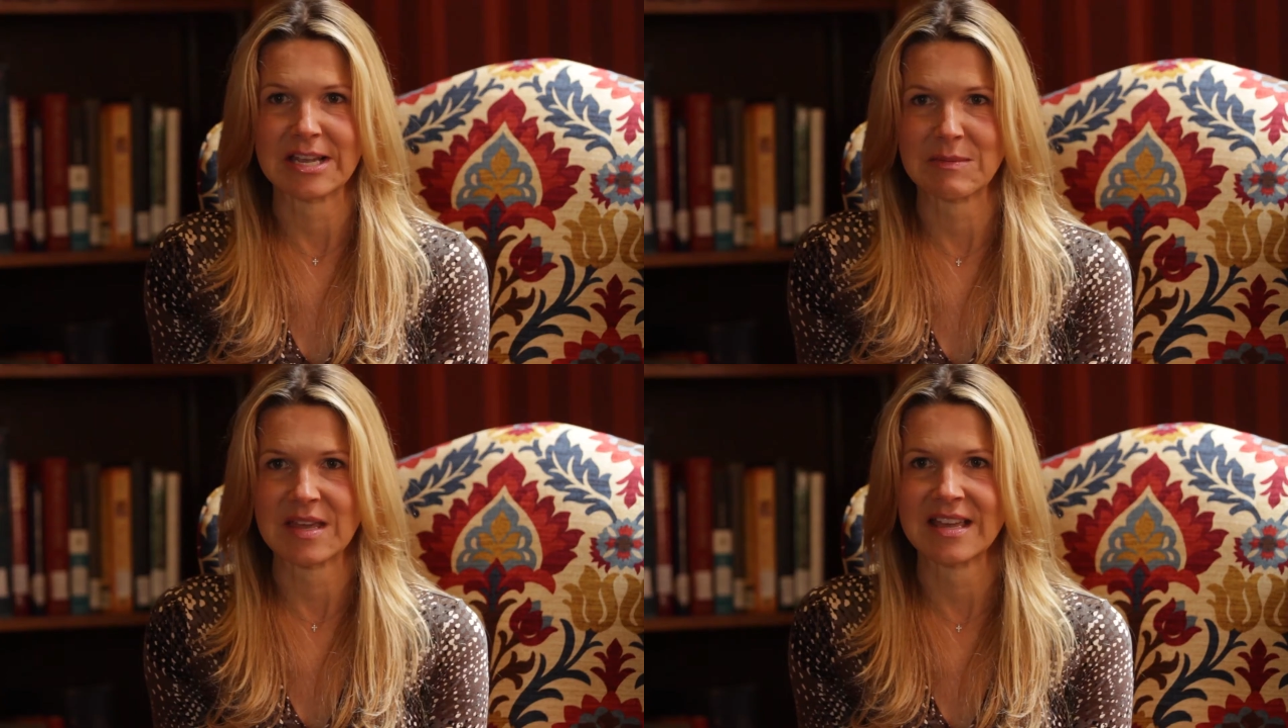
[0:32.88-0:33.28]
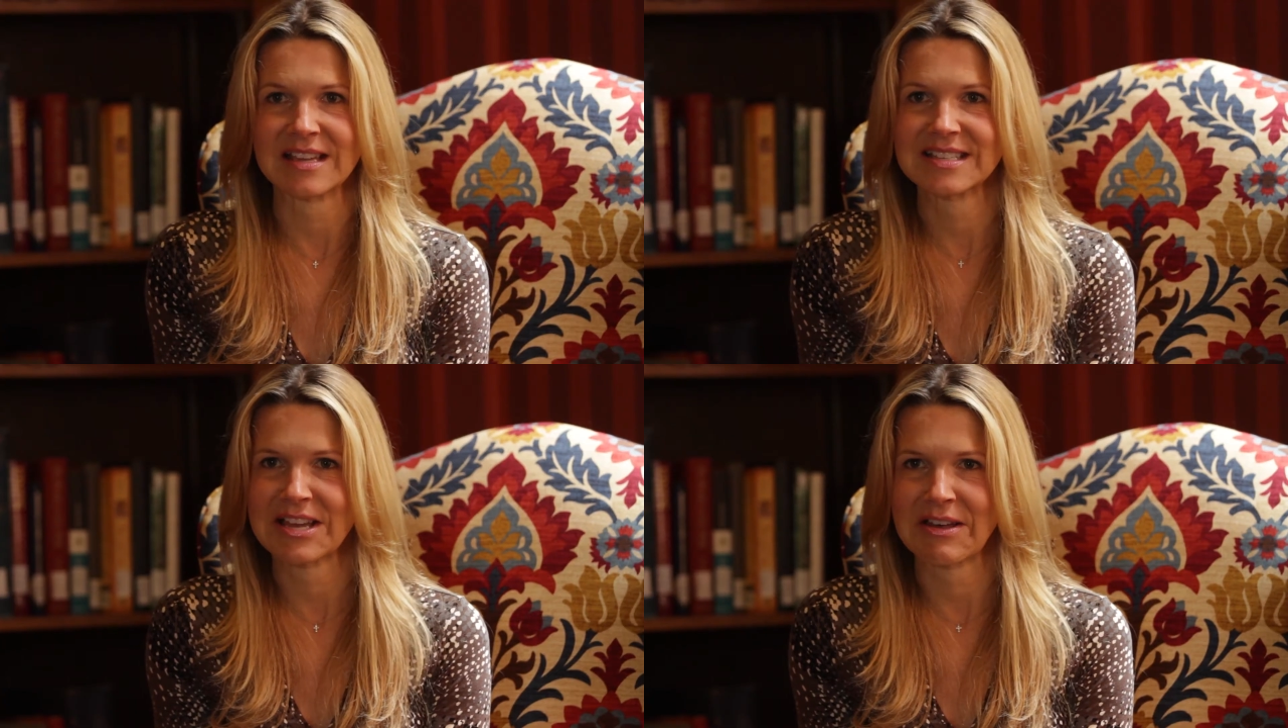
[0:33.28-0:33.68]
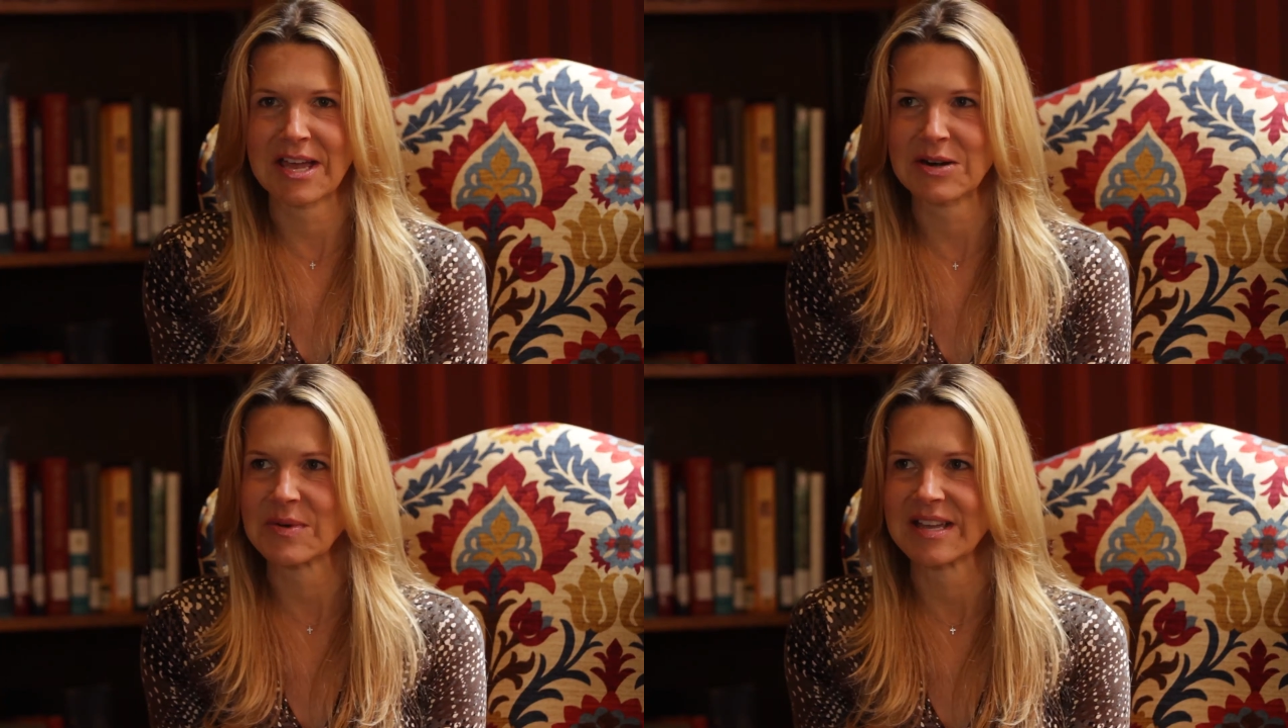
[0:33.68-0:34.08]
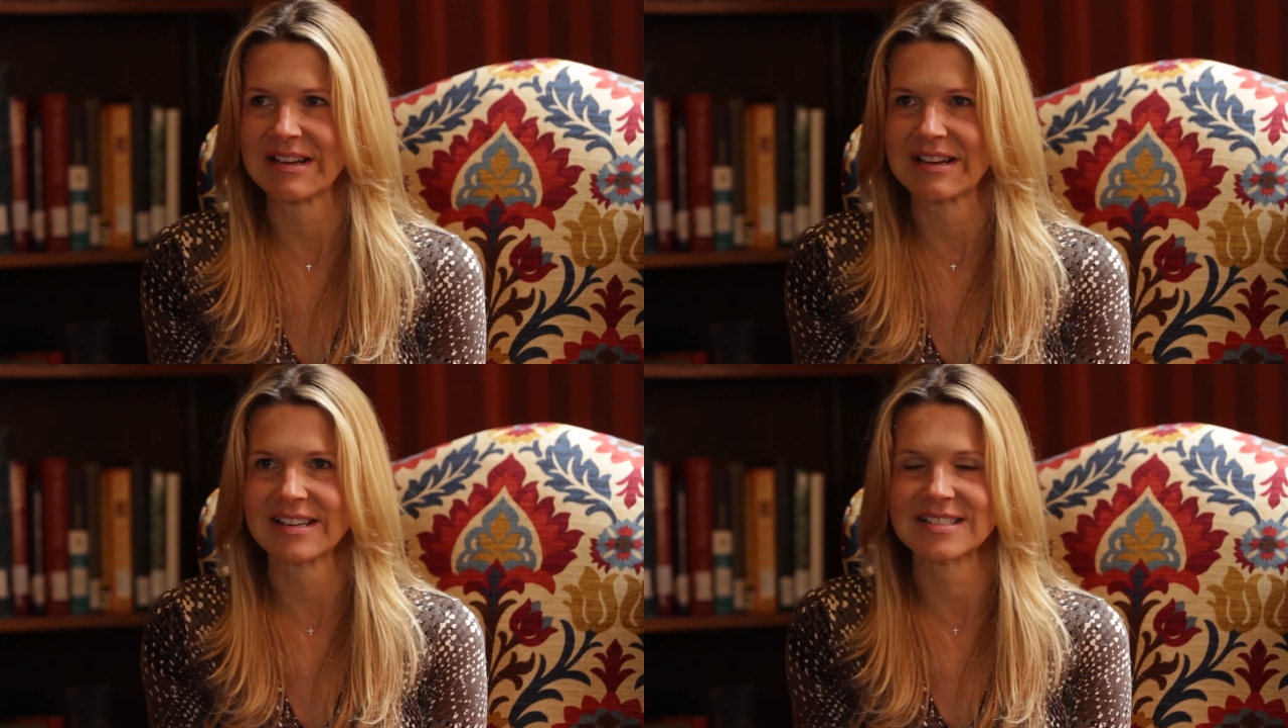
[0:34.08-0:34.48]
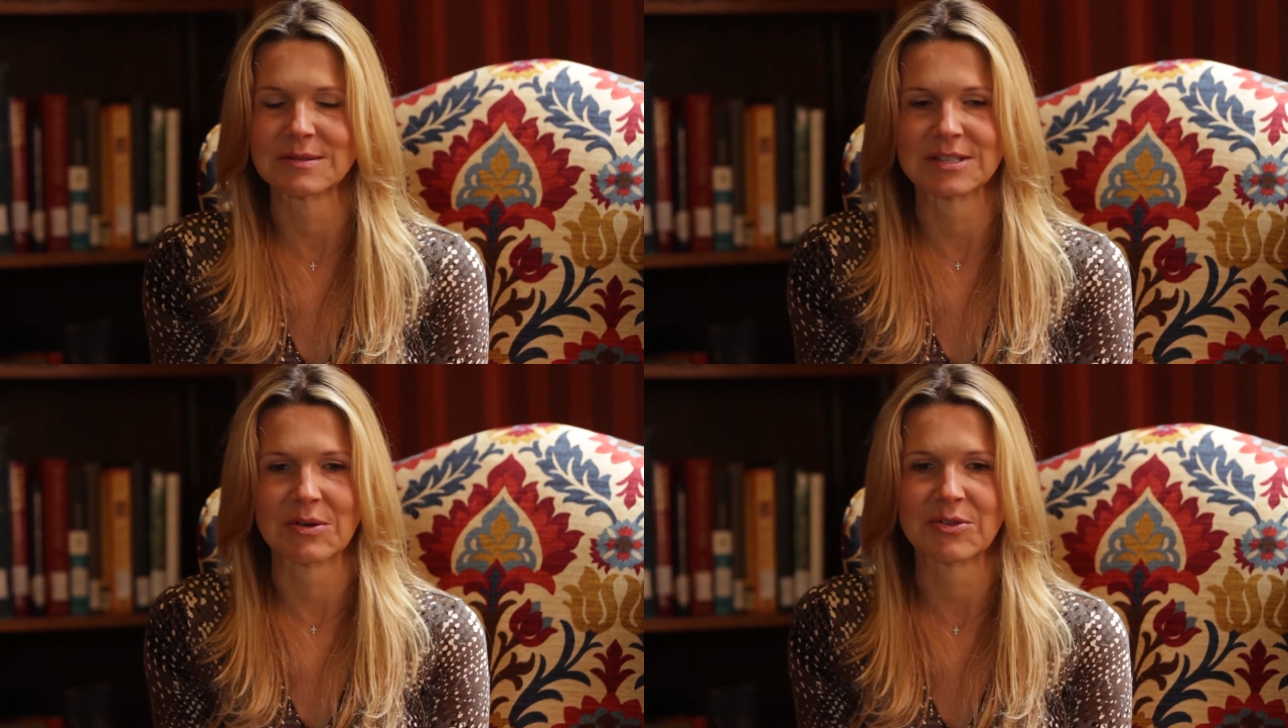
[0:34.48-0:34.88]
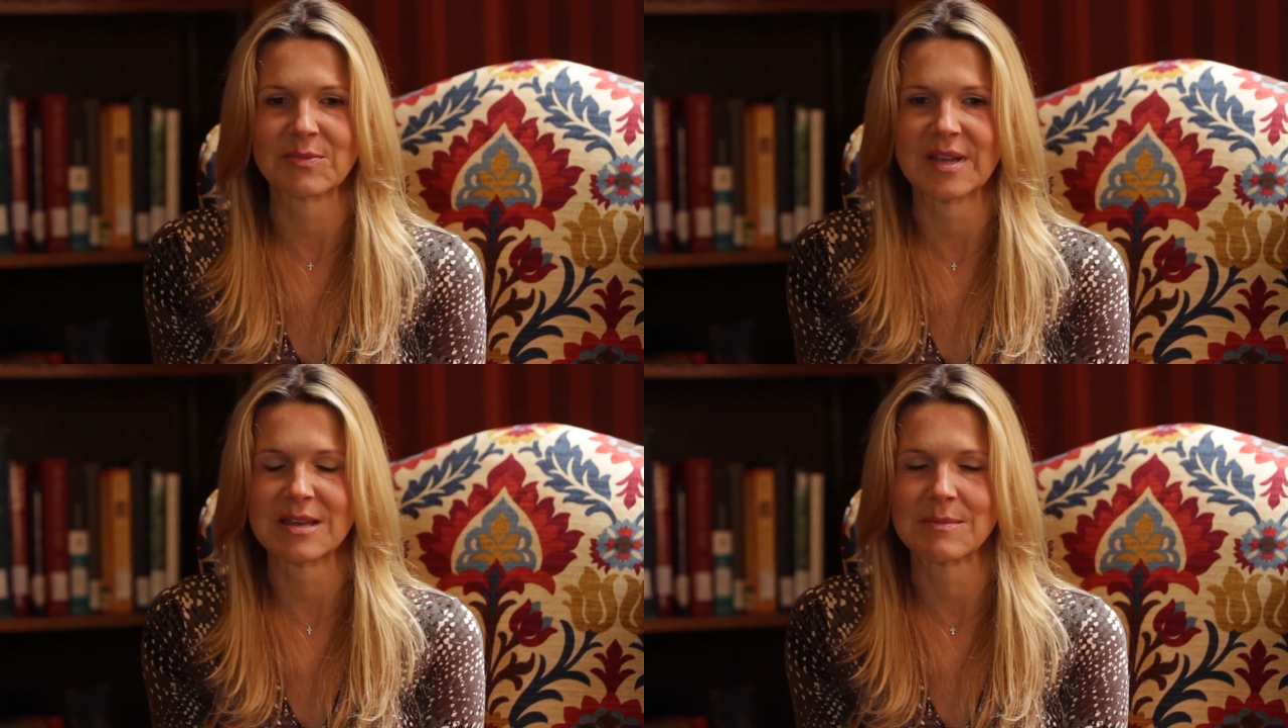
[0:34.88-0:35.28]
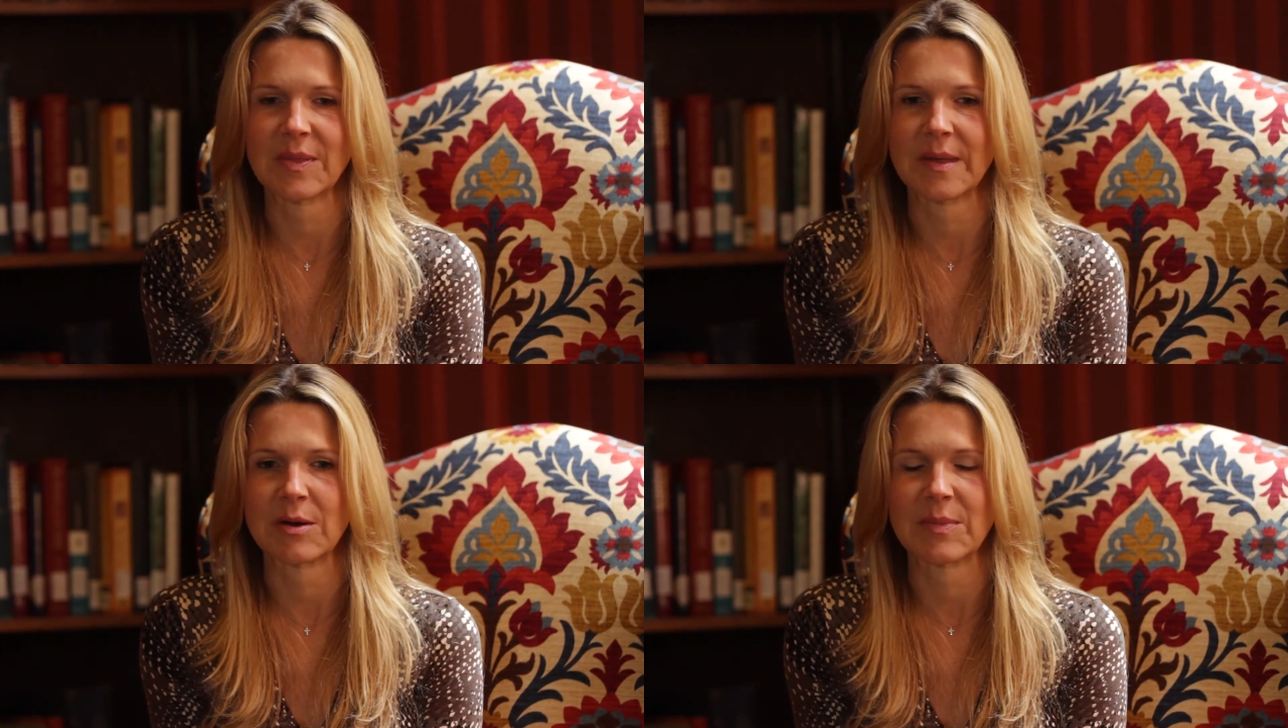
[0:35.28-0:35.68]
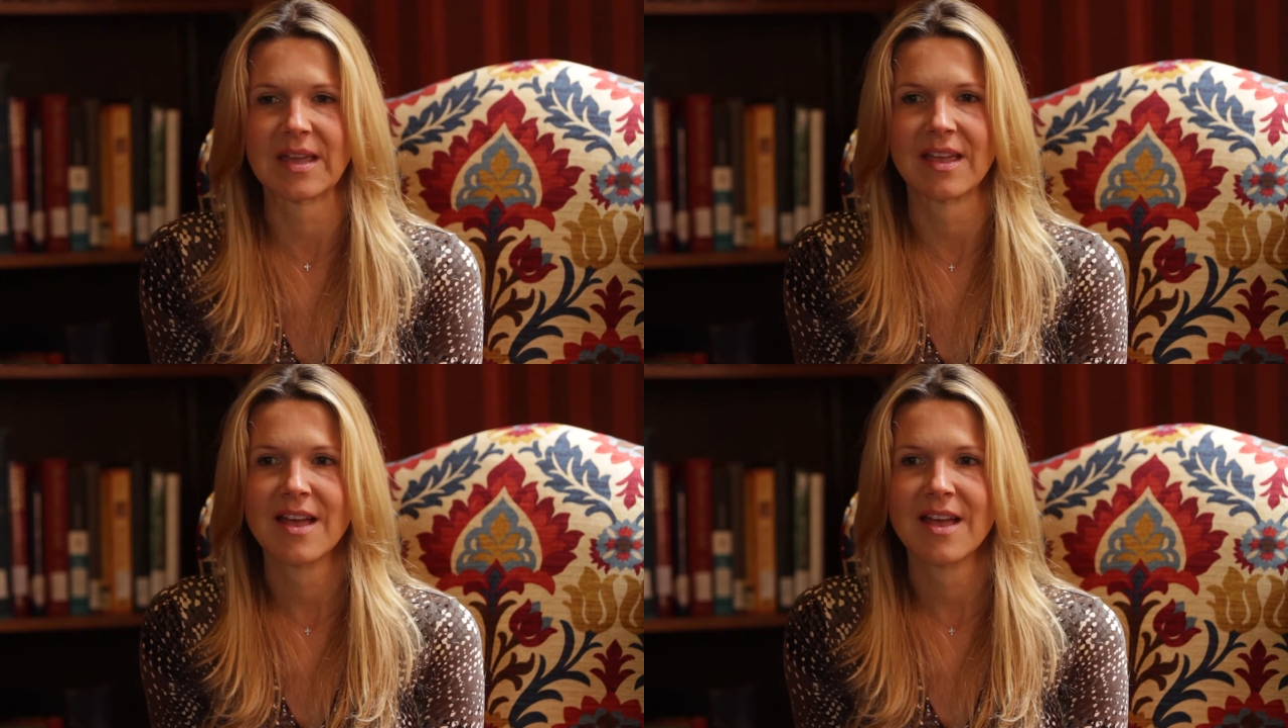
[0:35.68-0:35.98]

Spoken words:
at me. Could tell I had a wig on because I was going through my chemotherapy.